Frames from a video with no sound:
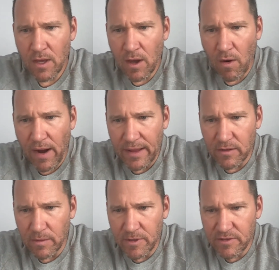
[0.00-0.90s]
All right,
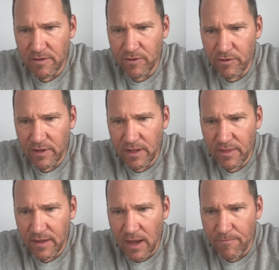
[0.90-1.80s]
let me see if there's
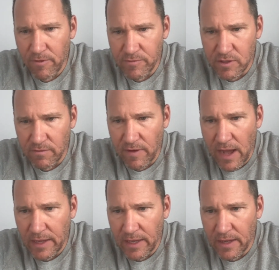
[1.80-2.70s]
anything. I'm from
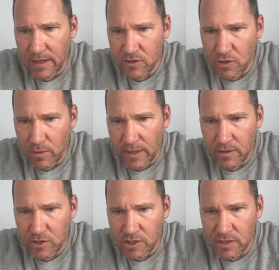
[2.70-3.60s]
Slovakia, so
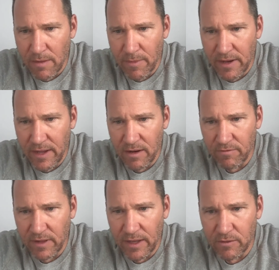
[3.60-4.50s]
English is not my
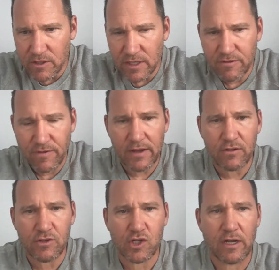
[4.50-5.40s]
native language. That's fine,
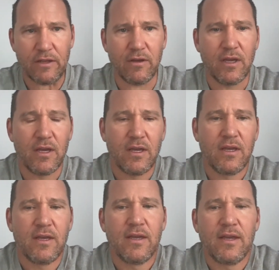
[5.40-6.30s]
Dushan.
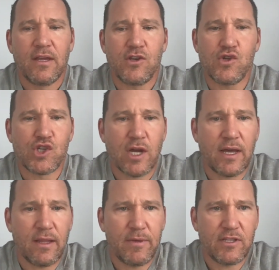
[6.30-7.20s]

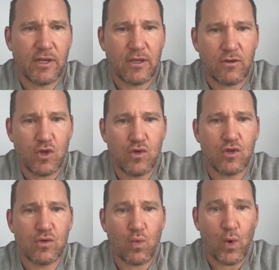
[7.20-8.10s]
Dushan, let me tell you, you
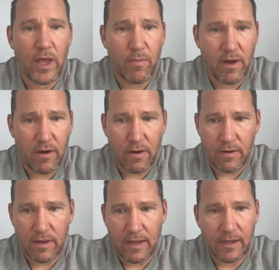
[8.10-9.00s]
do way better
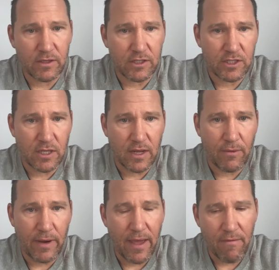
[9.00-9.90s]
in English than I
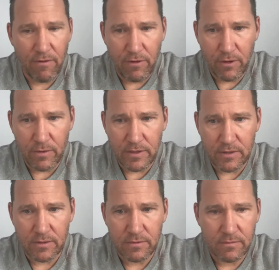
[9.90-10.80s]
would ever do in